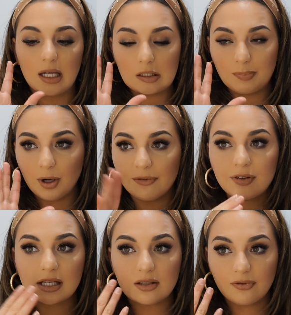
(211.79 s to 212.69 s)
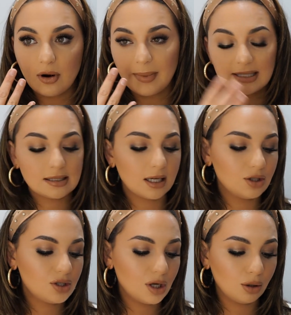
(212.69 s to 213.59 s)
It's perfect for my
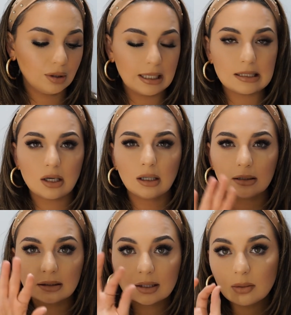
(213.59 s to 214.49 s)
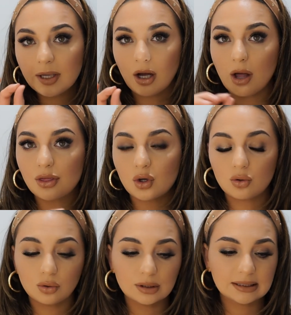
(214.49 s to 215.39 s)
skin tone. It's a little bit on the
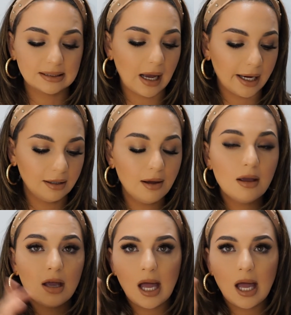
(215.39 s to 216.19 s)
cool side.